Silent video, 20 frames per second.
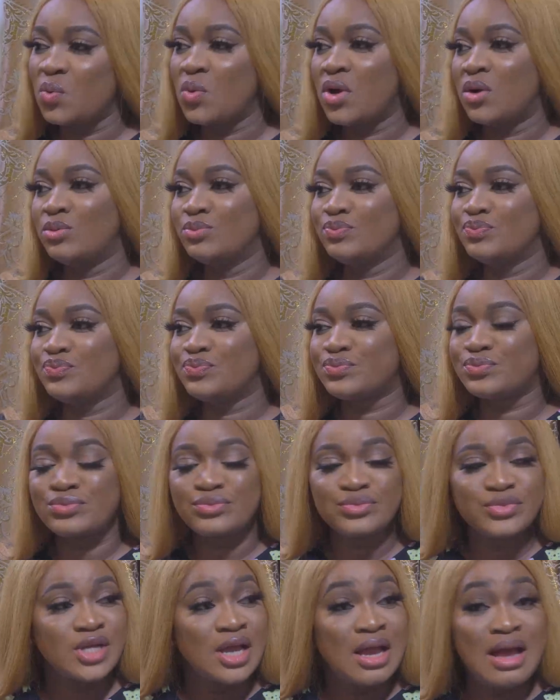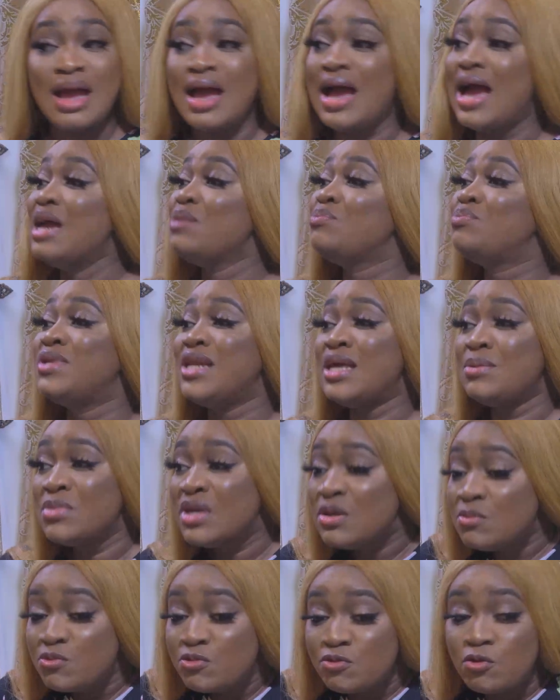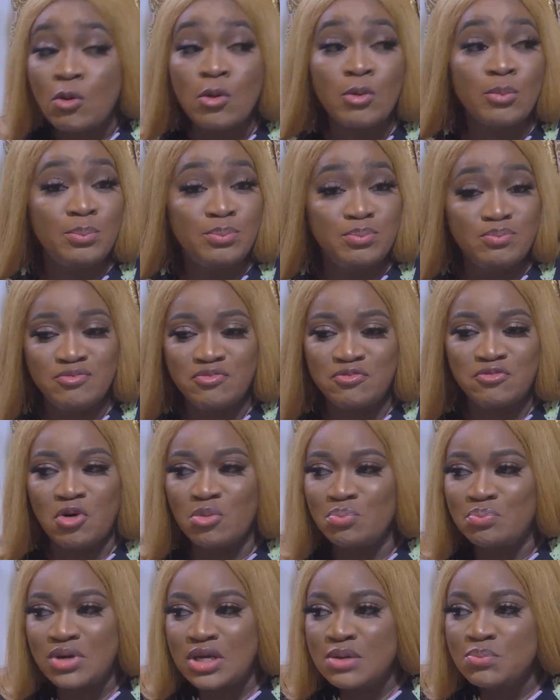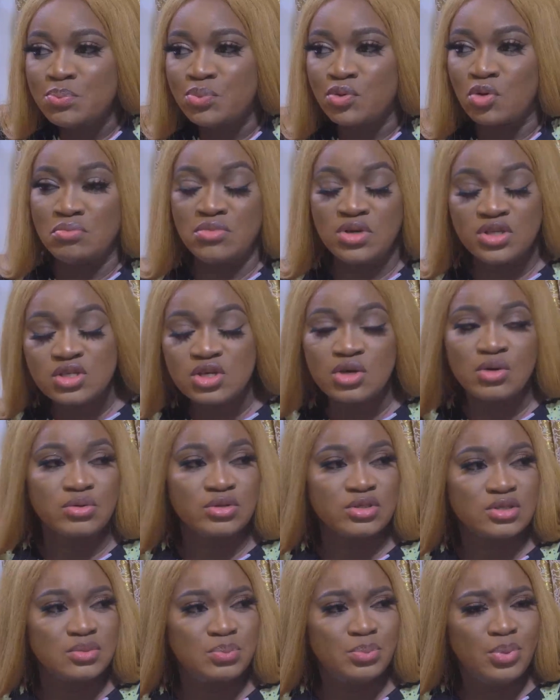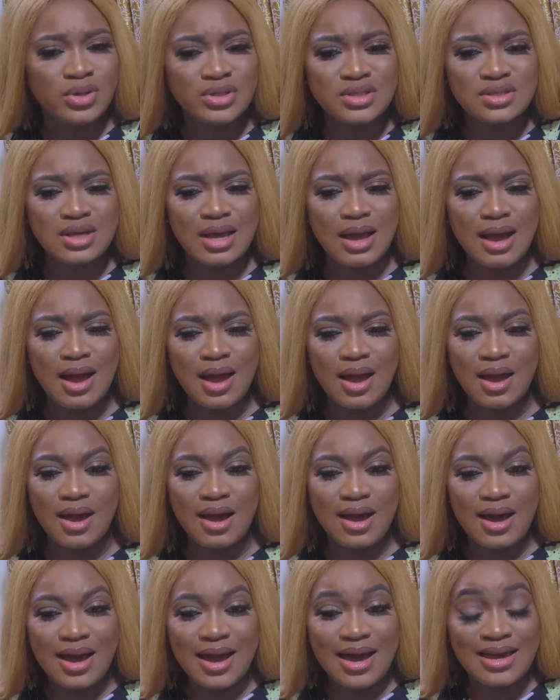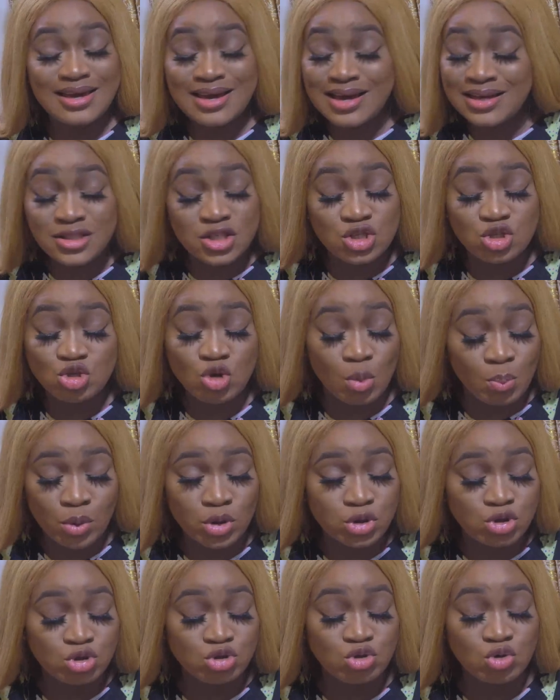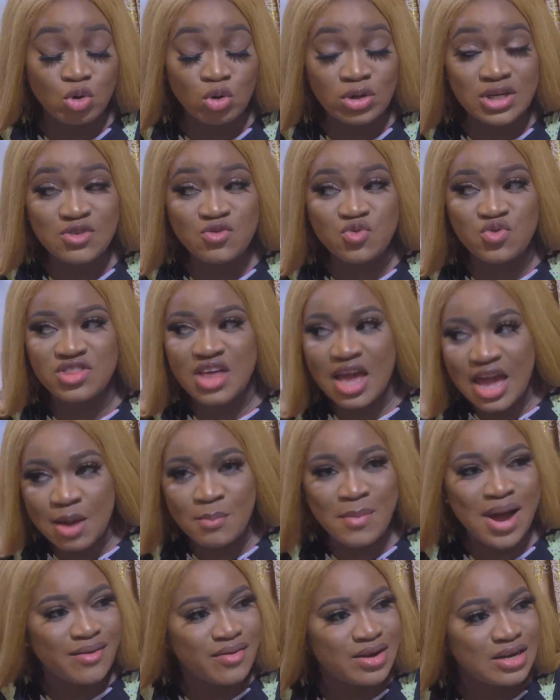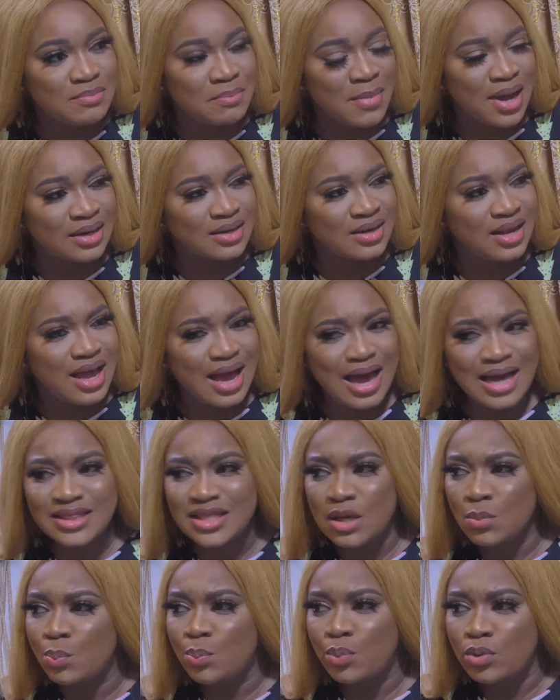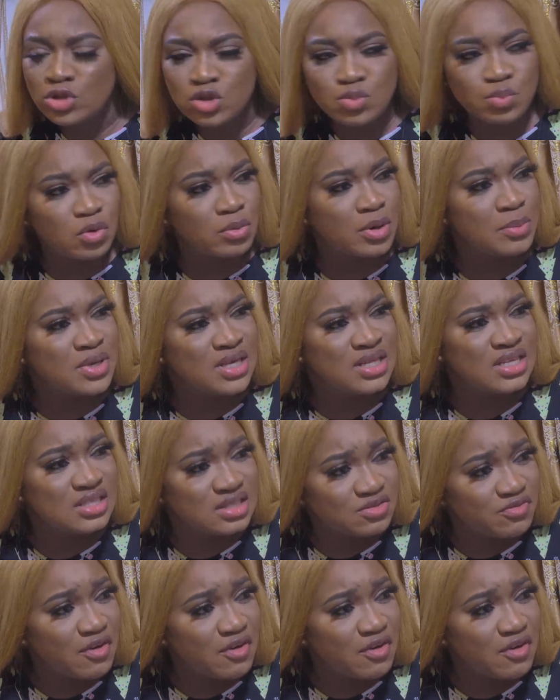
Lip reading: Well, I blame him for being promiscuous, but I can't support you to go live with a married man and then put problem in his